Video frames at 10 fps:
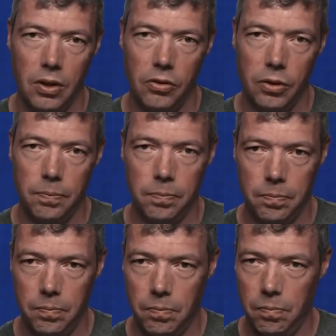So
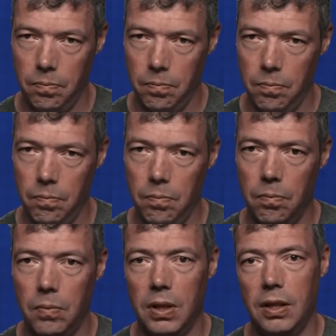
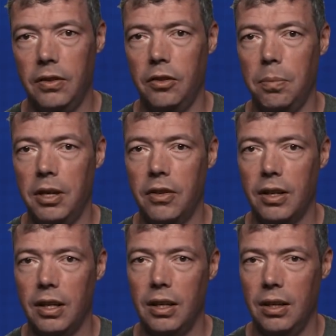this is
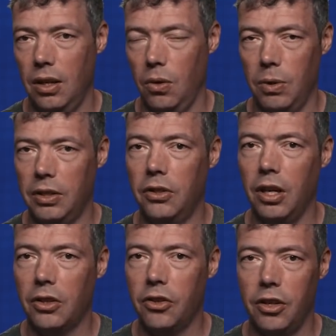basically what
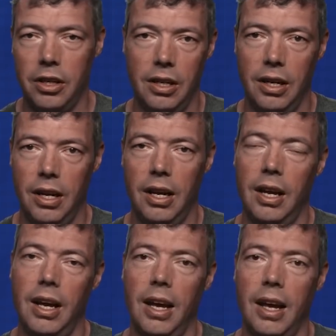inductors are
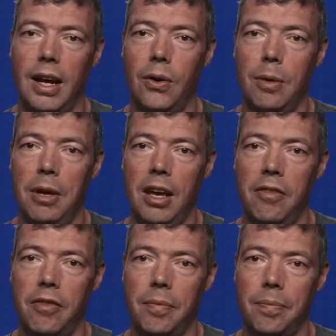and how they behave.